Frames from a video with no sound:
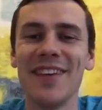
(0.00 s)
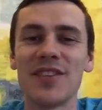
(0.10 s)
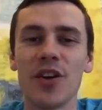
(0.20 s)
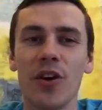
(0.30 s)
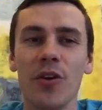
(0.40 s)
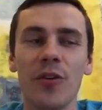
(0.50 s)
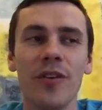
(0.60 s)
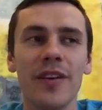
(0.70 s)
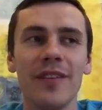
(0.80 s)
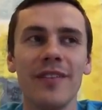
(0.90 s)

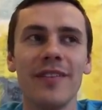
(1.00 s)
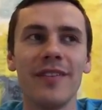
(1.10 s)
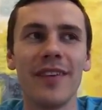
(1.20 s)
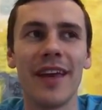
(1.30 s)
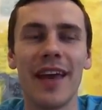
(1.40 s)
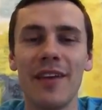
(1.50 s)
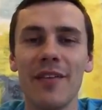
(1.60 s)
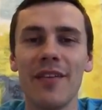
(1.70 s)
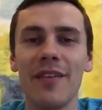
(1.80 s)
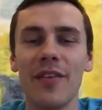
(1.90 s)
So,
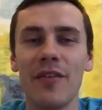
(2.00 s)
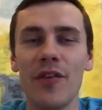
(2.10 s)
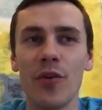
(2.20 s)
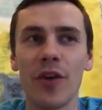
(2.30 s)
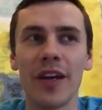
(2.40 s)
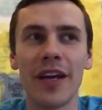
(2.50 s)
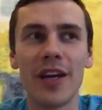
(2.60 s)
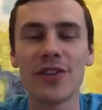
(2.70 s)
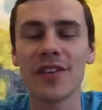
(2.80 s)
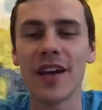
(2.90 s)
again, if you're
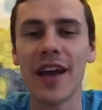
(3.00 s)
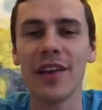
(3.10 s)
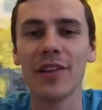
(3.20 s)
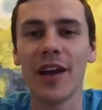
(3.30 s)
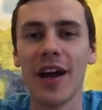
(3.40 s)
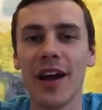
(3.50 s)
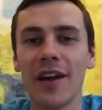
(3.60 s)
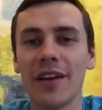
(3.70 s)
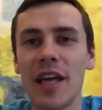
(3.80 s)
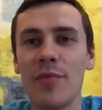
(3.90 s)
interested
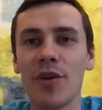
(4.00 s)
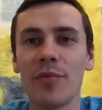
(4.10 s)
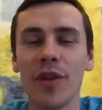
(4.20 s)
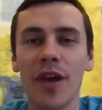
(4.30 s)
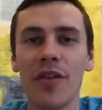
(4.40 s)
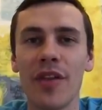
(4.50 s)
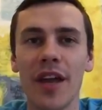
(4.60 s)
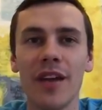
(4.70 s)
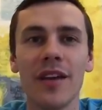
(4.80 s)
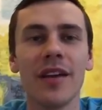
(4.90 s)
in keeping your blood
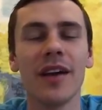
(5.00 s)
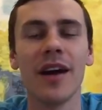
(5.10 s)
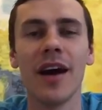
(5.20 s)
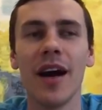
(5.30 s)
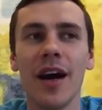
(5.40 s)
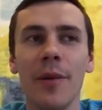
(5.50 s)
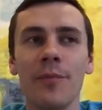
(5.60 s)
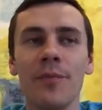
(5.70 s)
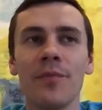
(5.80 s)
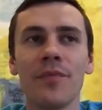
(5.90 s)
thin,
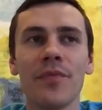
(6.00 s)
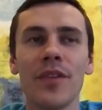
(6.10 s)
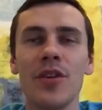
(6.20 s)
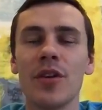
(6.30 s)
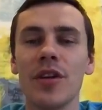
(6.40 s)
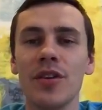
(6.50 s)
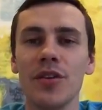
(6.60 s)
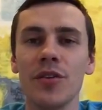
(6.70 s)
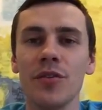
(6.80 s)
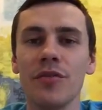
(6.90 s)
you can
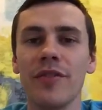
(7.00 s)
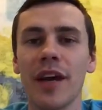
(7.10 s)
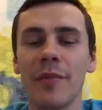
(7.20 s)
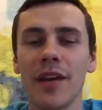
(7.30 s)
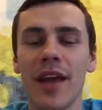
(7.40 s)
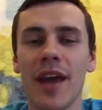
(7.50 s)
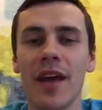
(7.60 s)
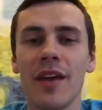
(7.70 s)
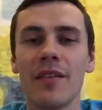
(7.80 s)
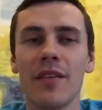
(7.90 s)
do vitamin
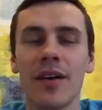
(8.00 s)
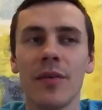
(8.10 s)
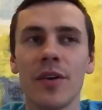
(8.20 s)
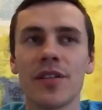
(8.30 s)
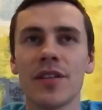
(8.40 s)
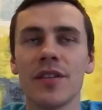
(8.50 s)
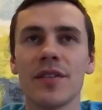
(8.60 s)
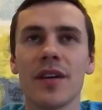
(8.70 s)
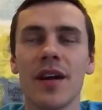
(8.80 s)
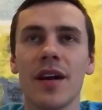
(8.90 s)
K, which
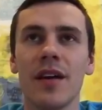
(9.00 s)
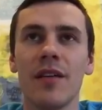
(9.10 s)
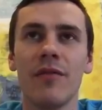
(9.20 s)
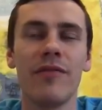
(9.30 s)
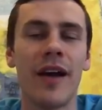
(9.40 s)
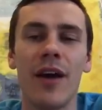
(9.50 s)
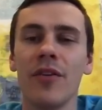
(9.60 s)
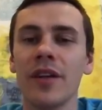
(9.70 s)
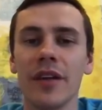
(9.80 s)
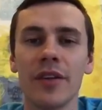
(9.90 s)
is
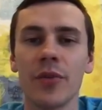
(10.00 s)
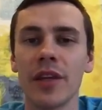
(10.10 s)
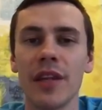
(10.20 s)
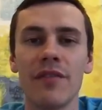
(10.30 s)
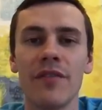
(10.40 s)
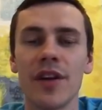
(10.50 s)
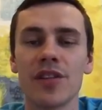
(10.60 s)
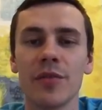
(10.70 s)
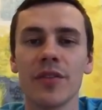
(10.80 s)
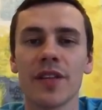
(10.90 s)
found in green leafy
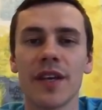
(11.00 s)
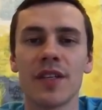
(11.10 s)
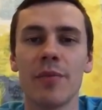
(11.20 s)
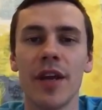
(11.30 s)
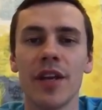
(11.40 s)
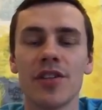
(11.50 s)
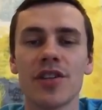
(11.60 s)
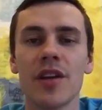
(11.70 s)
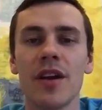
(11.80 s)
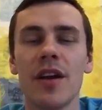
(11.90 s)
vegetables like
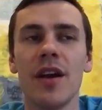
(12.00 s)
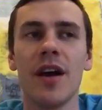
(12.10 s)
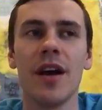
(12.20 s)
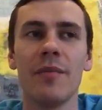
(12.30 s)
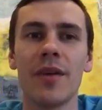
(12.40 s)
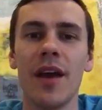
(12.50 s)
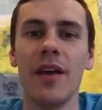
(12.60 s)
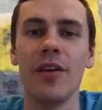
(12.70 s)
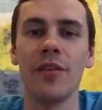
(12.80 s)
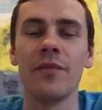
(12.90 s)
spinach,
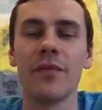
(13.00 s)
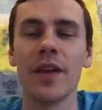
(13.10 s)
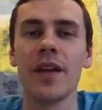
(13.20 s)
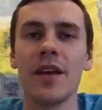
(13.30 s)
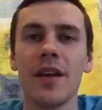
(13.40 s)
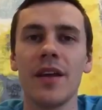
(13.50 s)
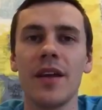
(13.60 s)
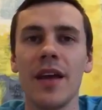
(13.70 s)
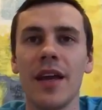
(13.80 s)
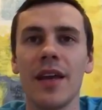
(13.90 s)
kale,
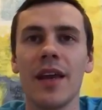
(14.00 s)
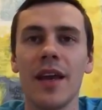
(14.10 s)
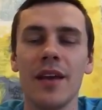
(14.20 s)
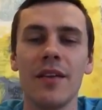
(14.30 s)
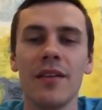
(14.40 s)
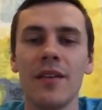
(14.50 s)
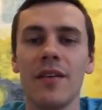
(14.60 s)
and again,